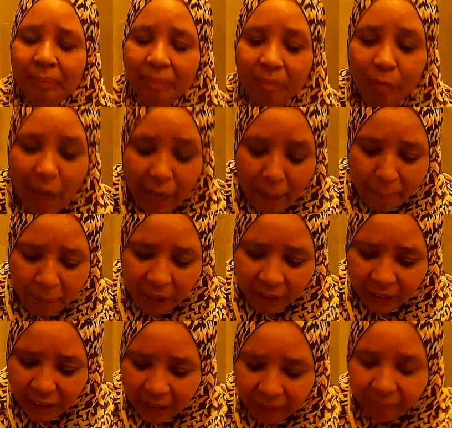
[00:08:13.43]
My
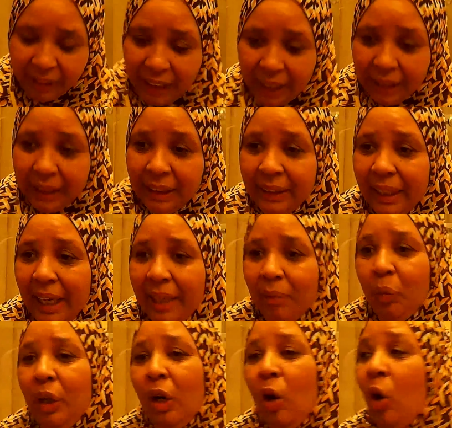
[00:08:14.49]
opinion of death is that
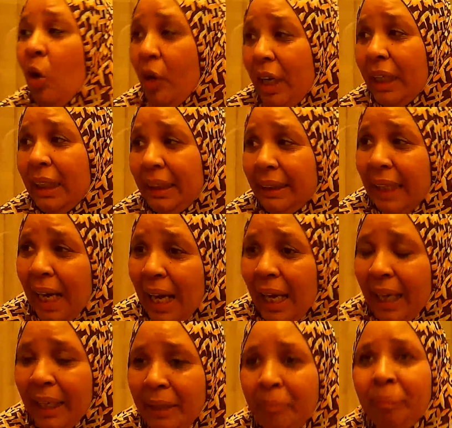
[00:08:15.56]
we're all going to
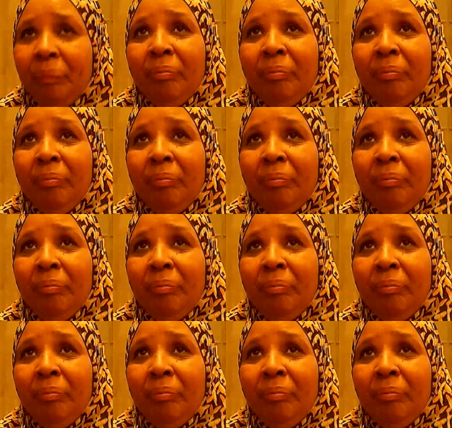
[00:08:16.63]
die.